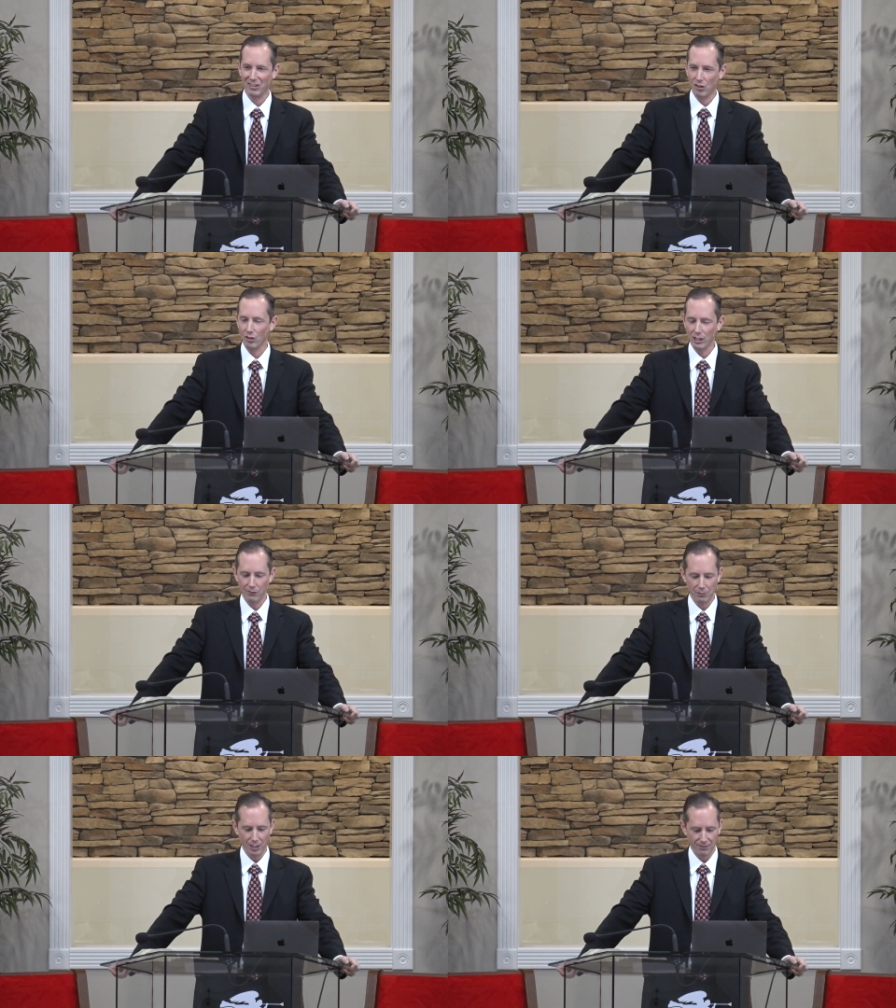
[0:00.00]
That's called
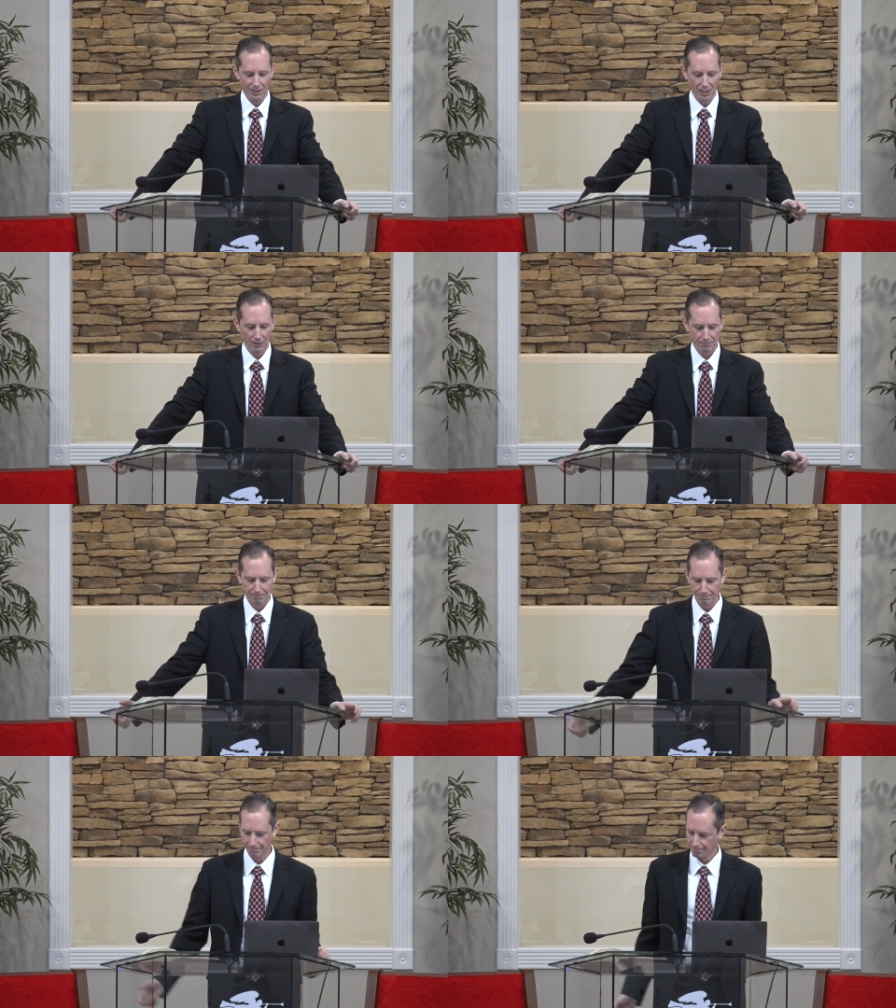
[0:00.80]
living by faith.
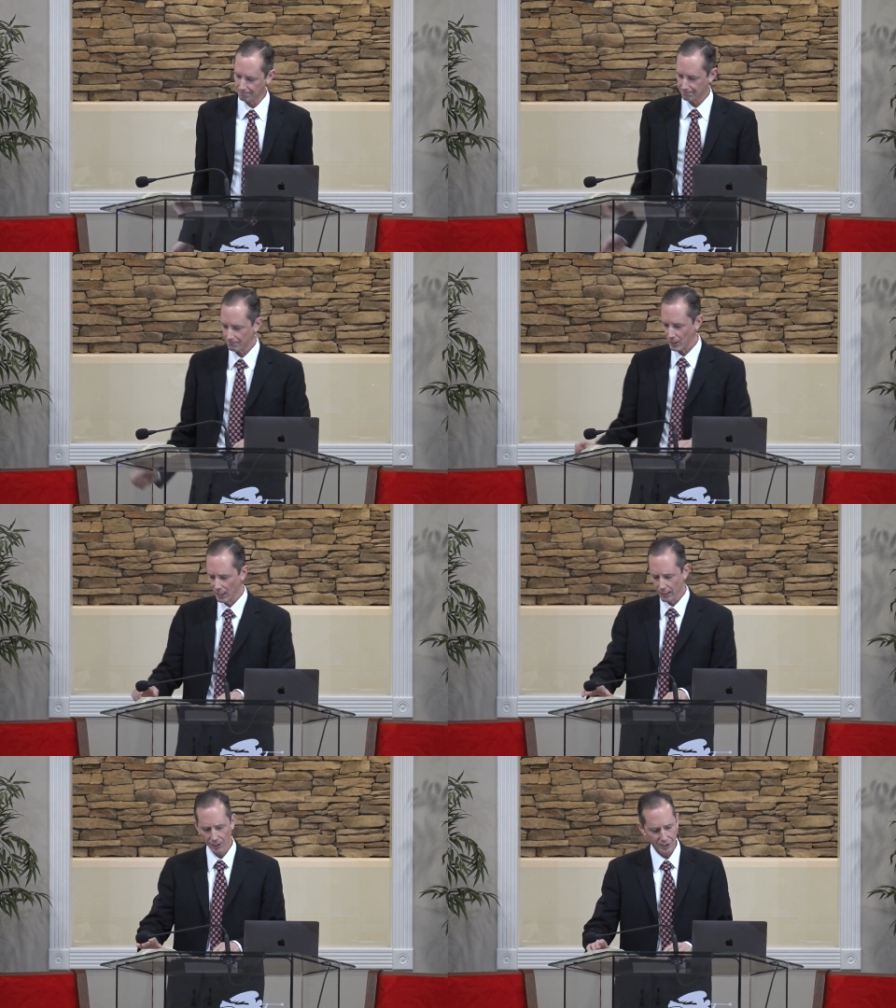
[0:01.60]

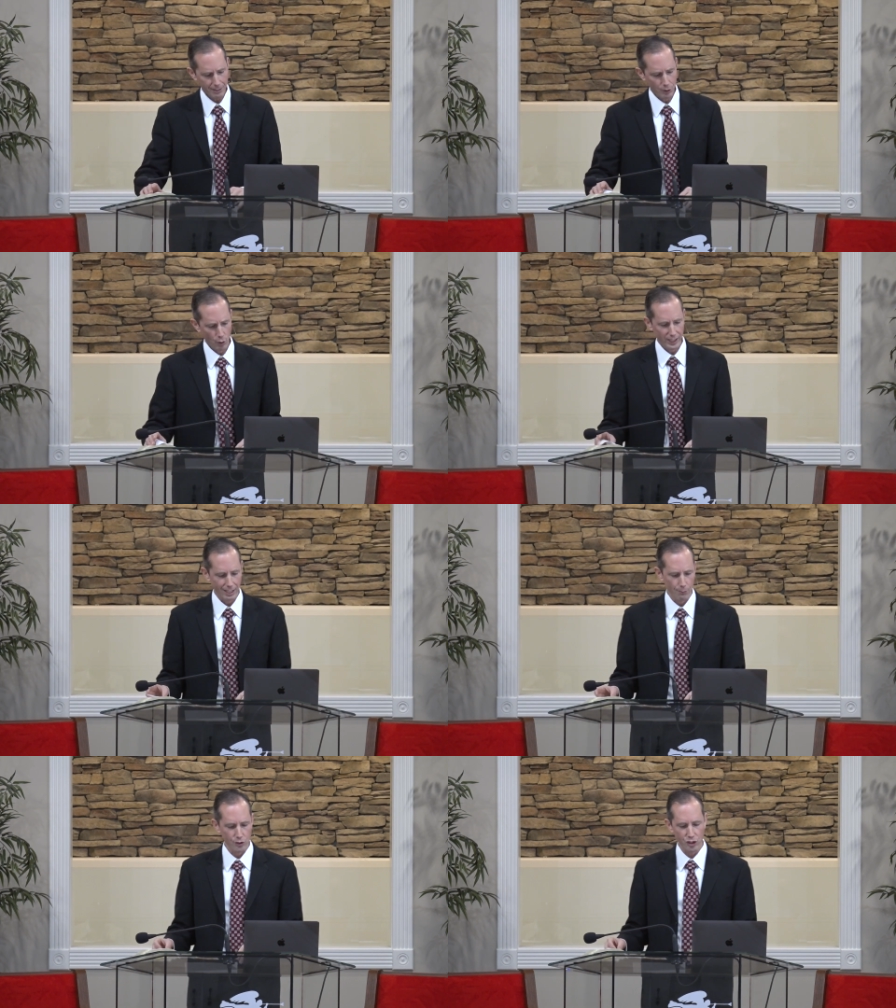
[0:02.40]
Let's keep
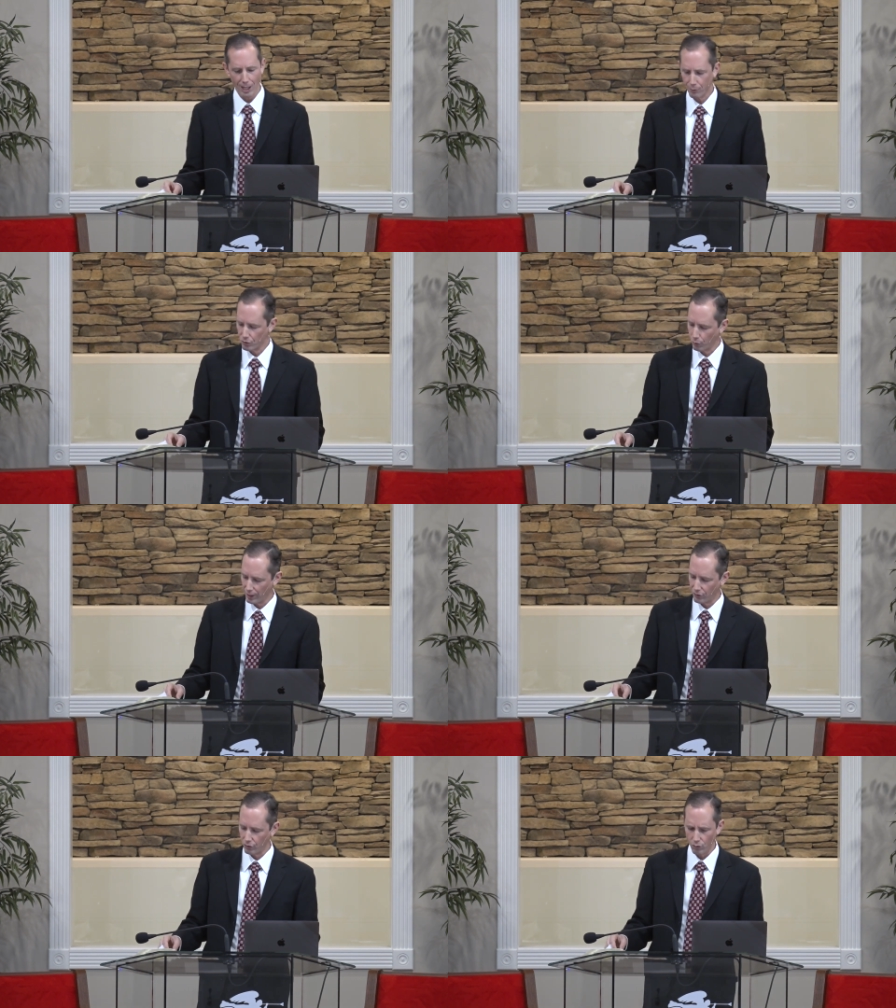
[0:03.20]
going. Numbers chapter
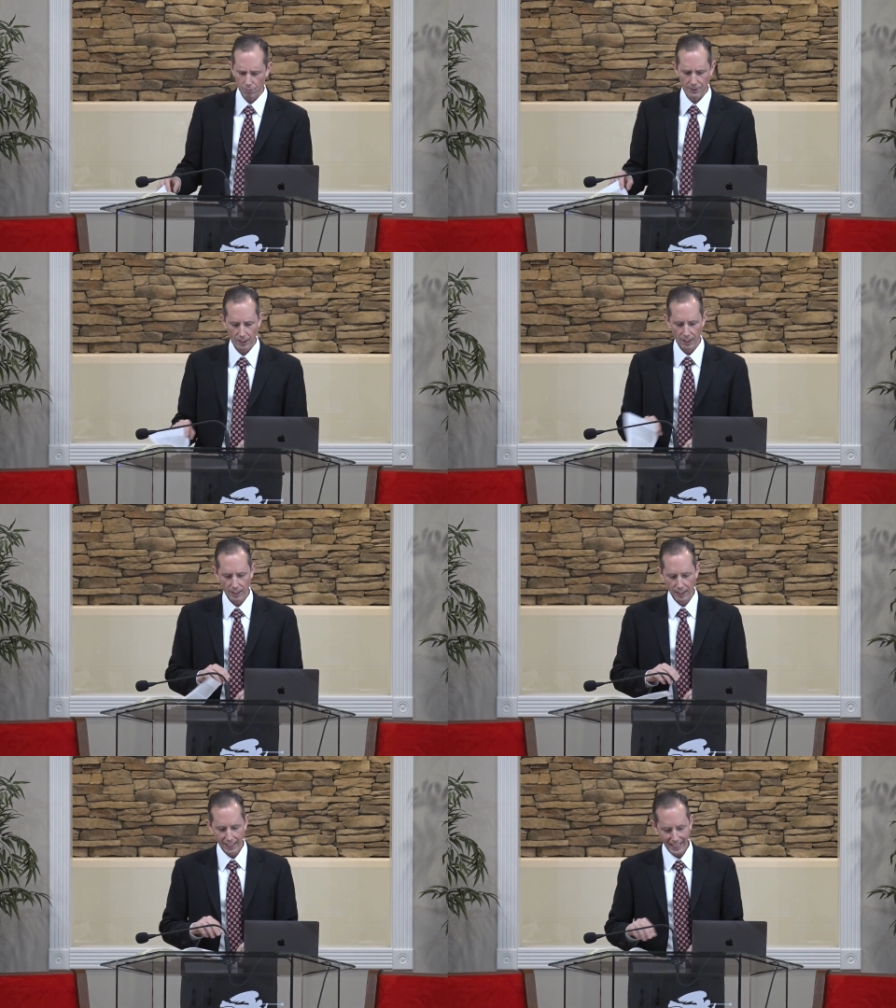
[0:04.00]
22
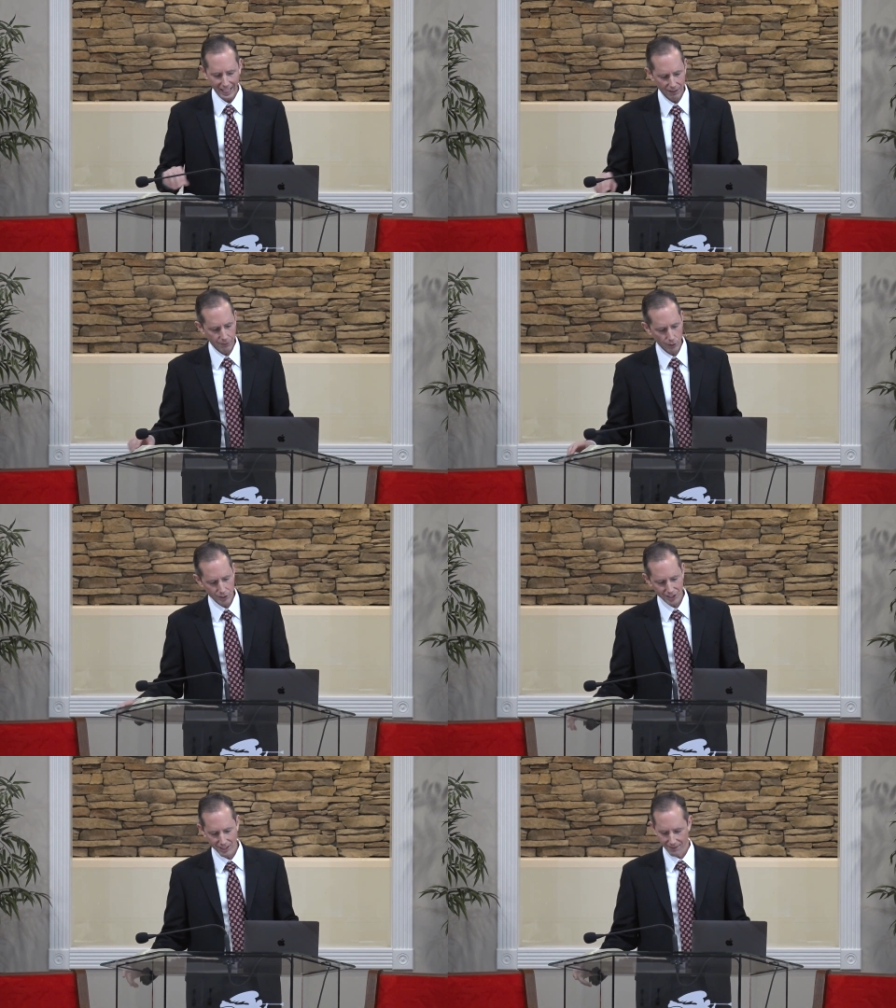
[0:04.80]
in
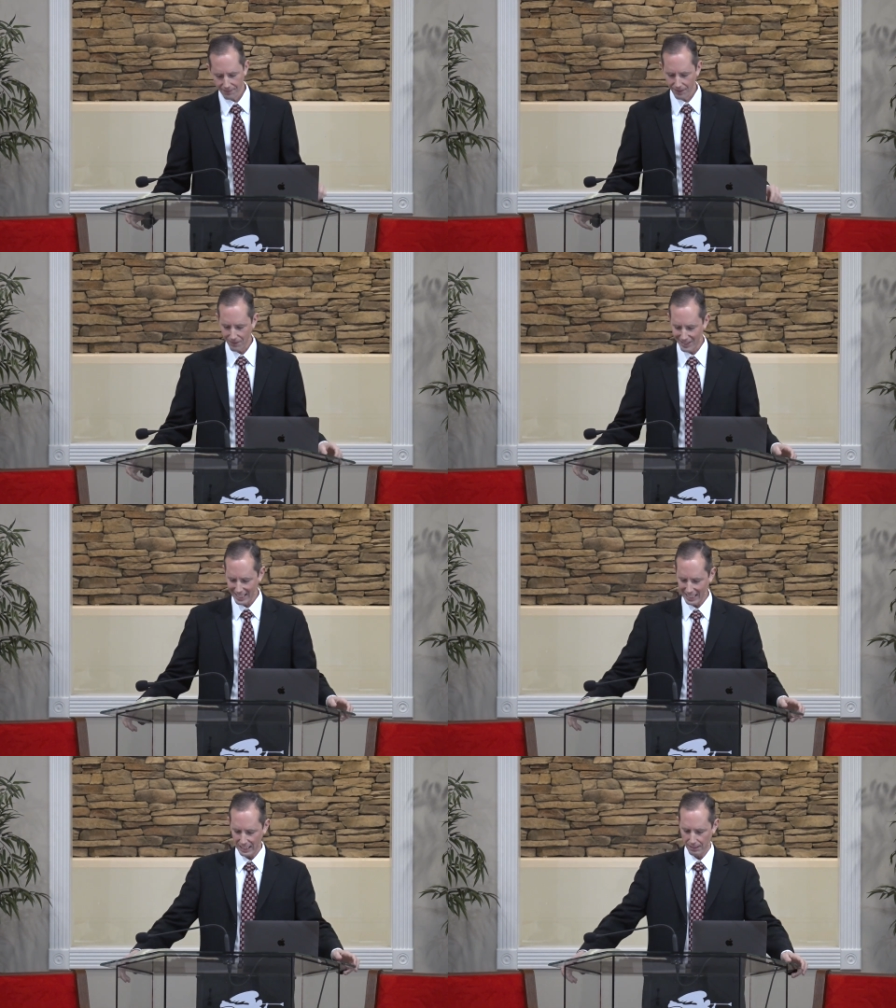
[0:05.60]
verse
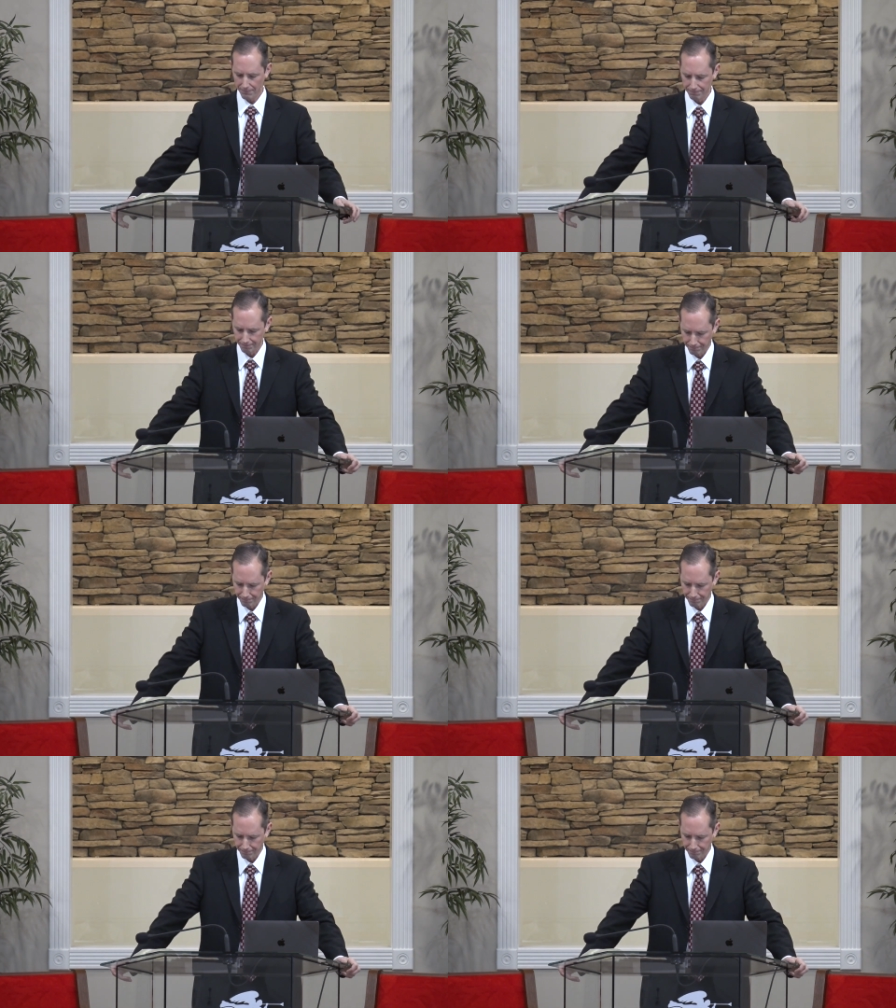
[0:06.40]
15.